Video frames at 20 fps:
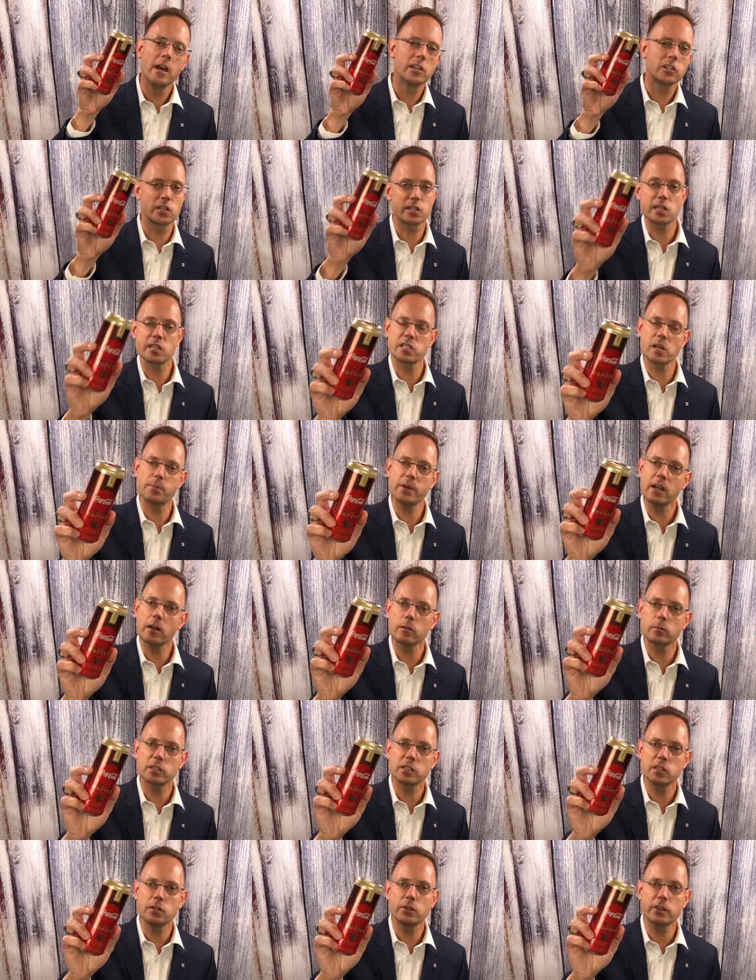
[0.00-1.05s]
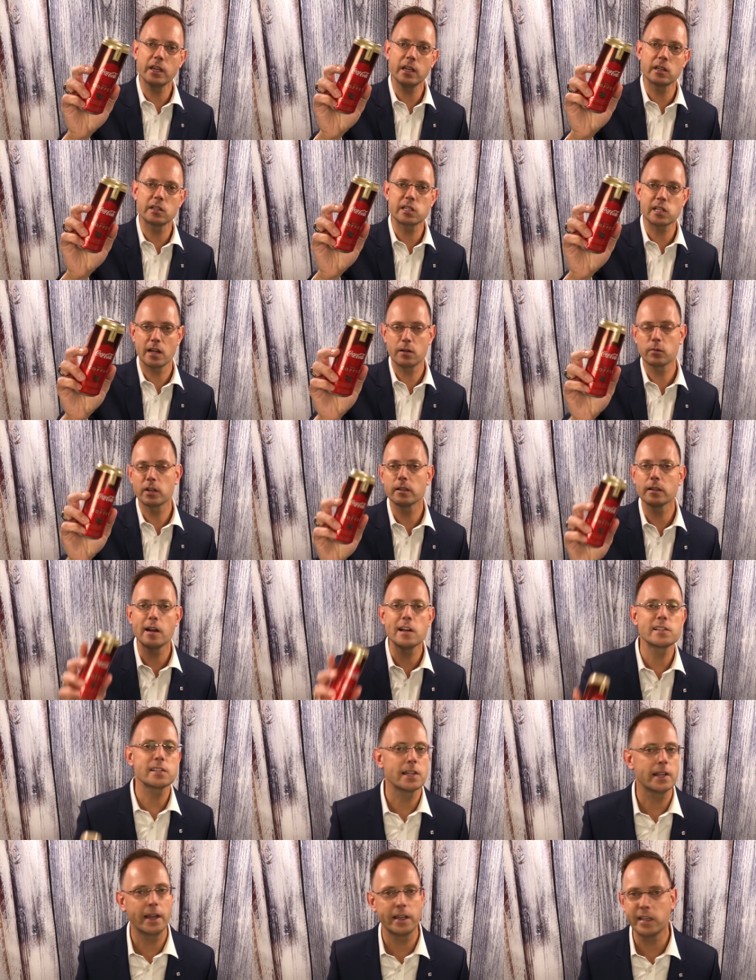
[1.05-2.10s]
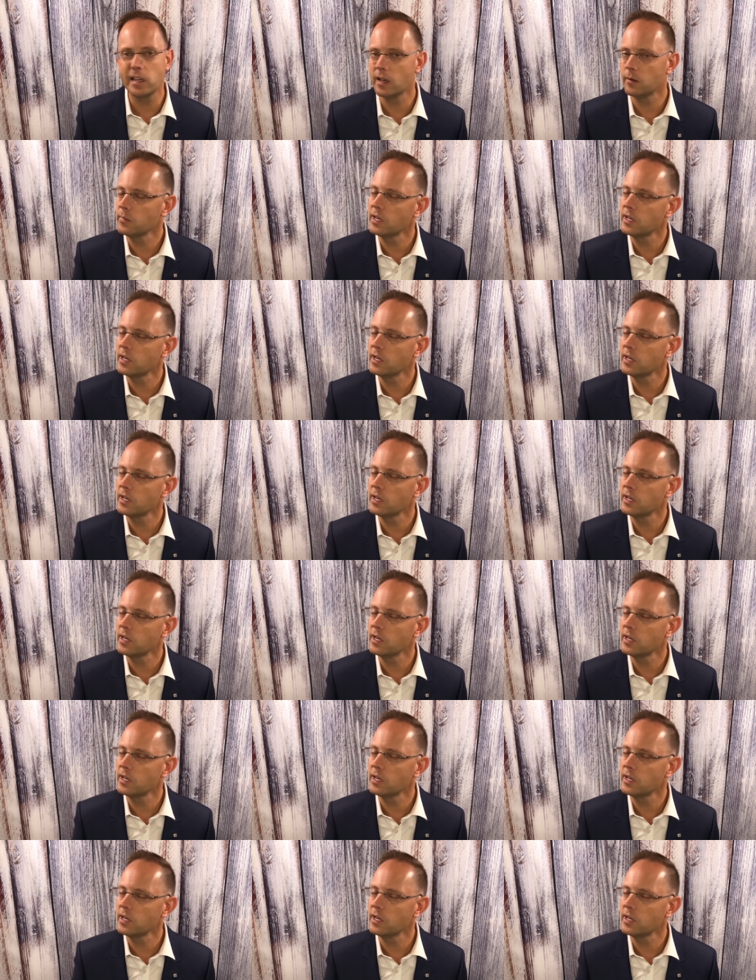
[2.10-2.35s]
just as a parent with 2 kids, I realize that I can't